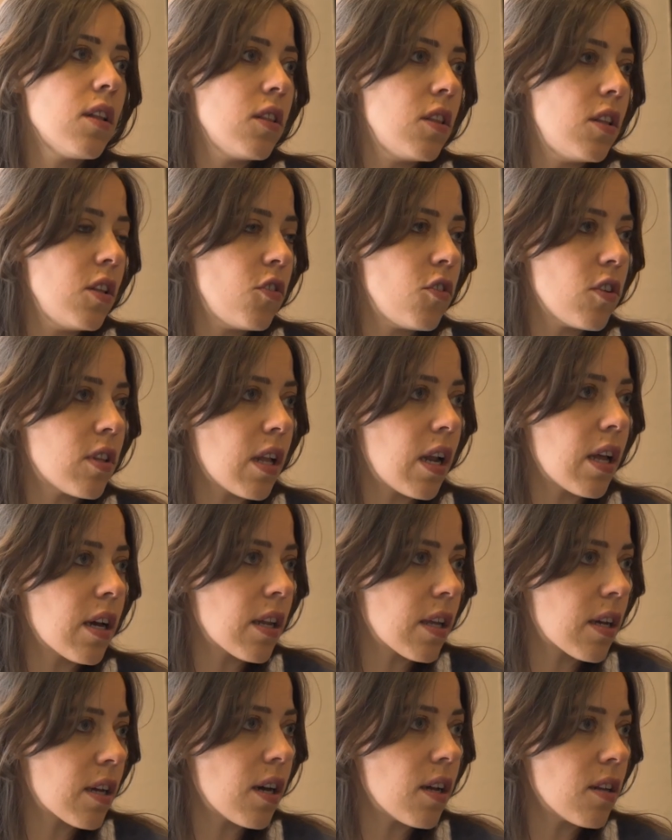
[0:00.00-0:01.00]
digital
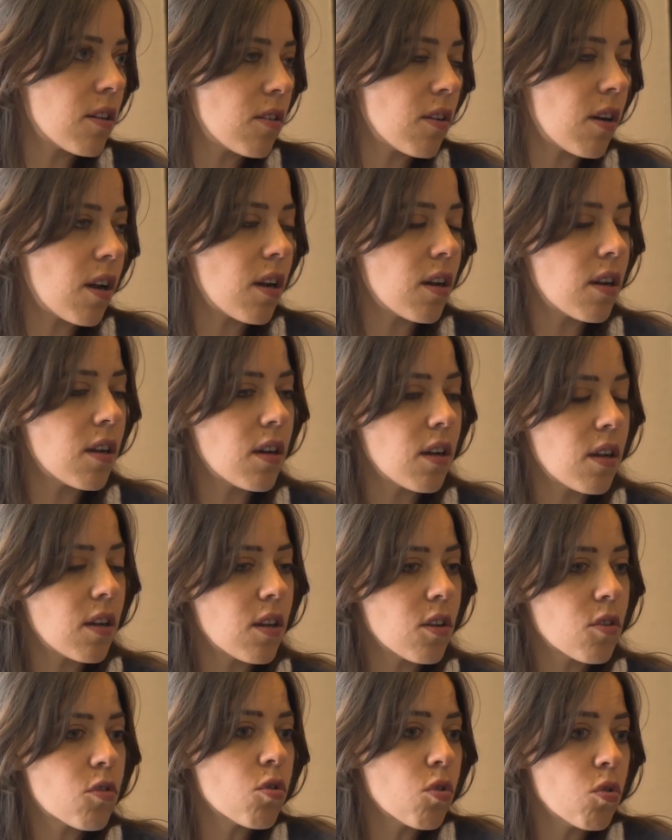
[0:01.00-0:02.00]

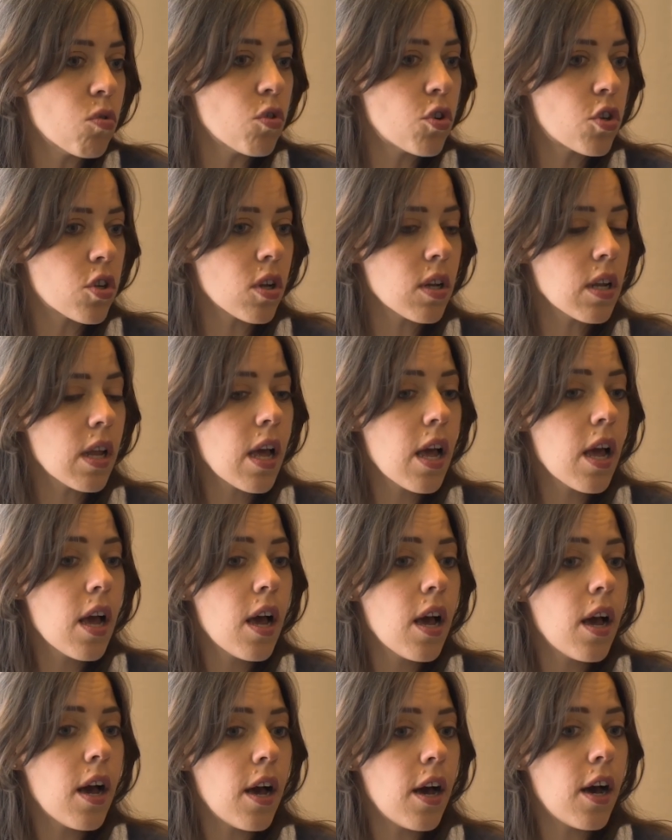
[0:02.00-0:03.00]
agricultural solution.
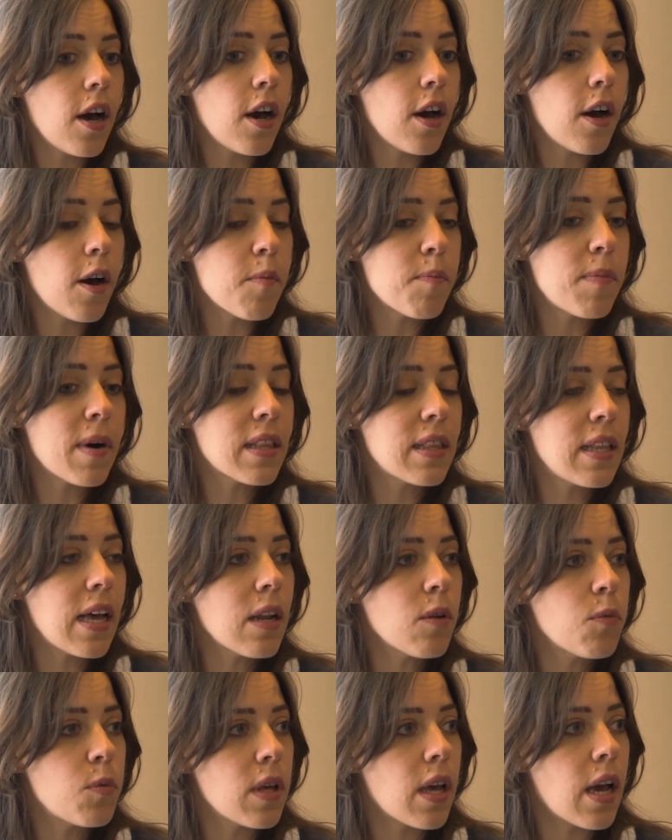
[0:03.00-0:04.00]
But
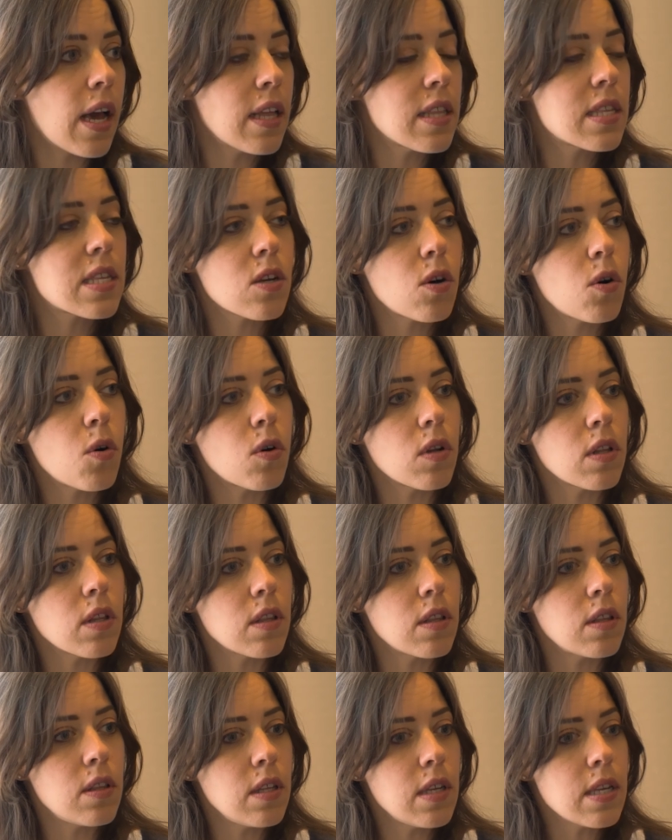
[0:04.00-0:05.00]
then so
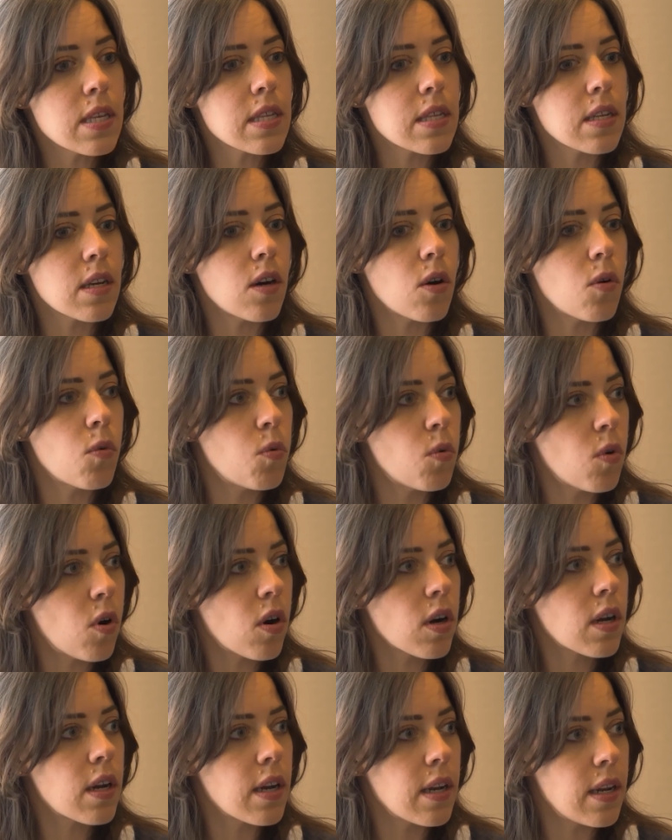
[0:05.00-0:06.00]
this
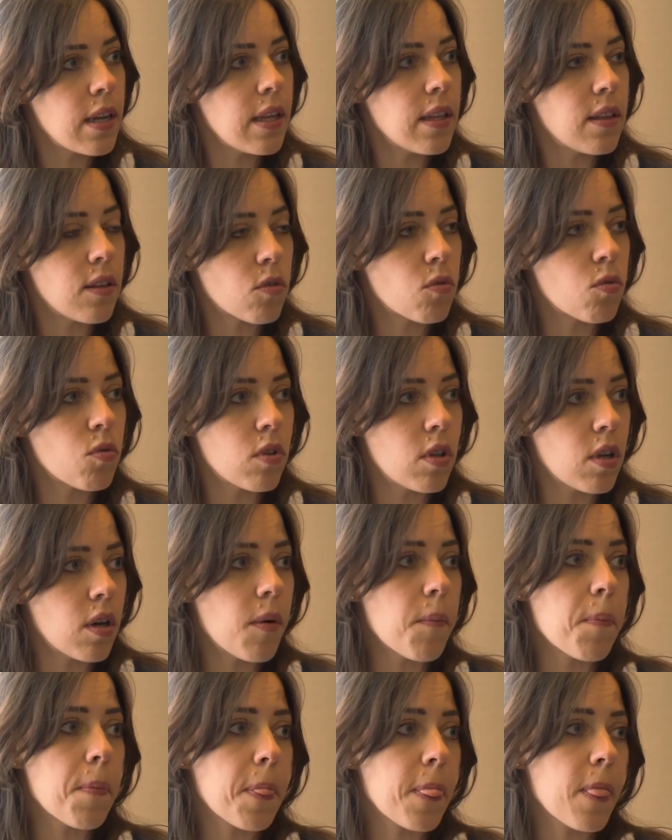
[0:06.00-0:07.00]
work led to
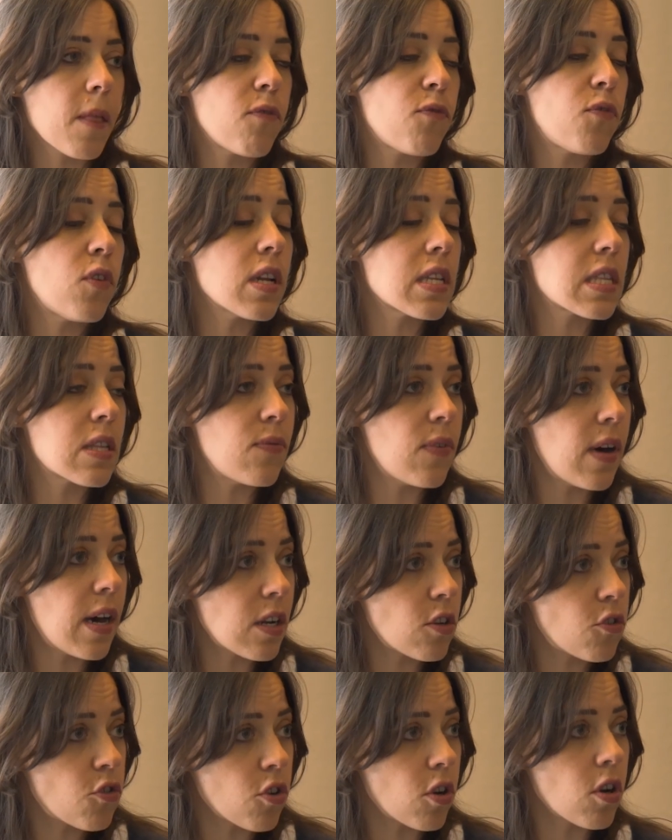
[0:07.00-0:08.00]
the first
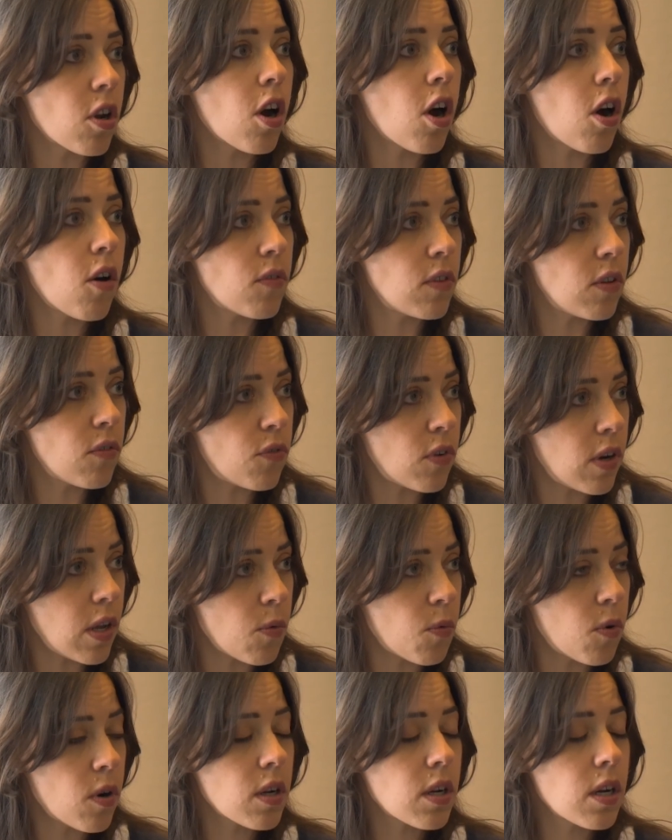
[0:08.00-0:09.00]
version of the
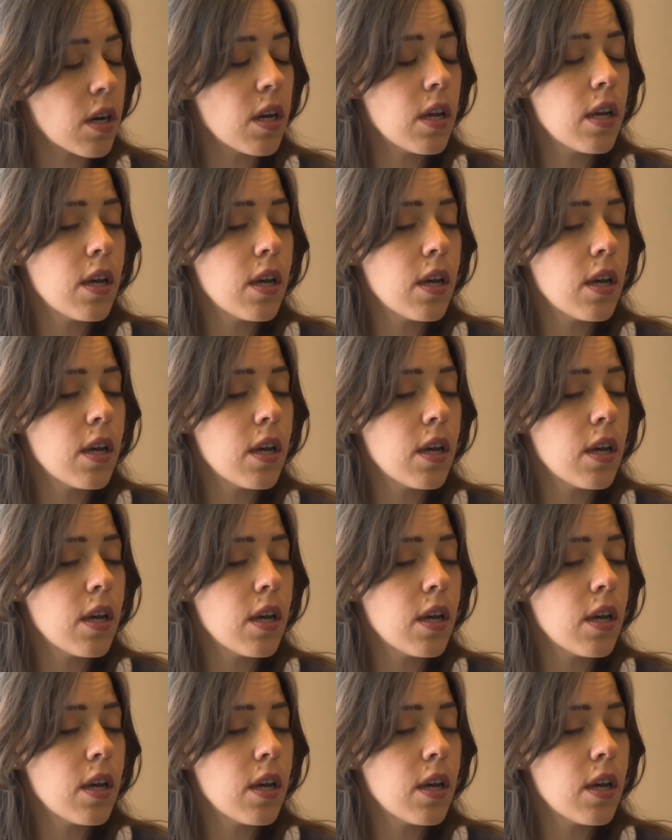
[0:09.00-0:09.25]
framework,